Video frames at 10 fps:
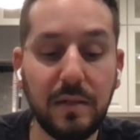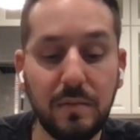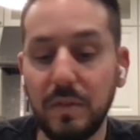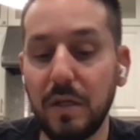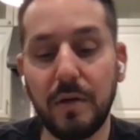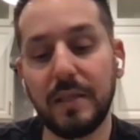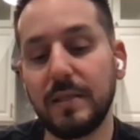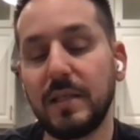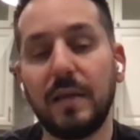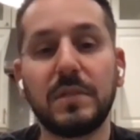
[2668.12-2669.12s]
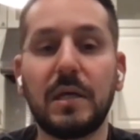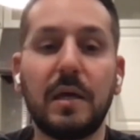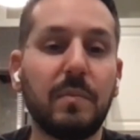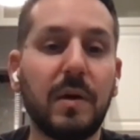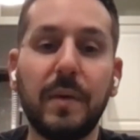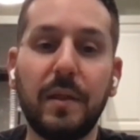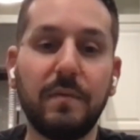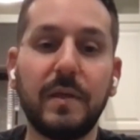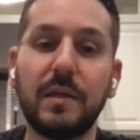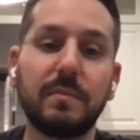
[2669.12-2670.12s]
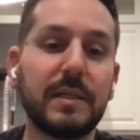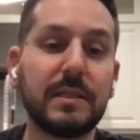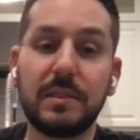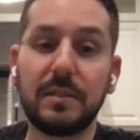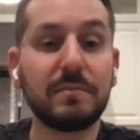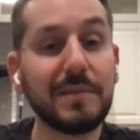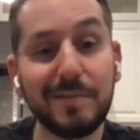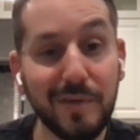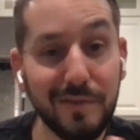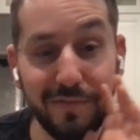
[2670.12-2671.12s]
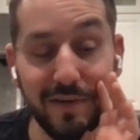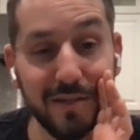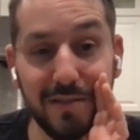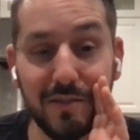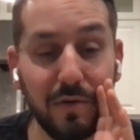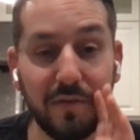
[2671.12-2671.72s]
And, you know, at the same time, I'm elevating my stuff. This motherfucker is a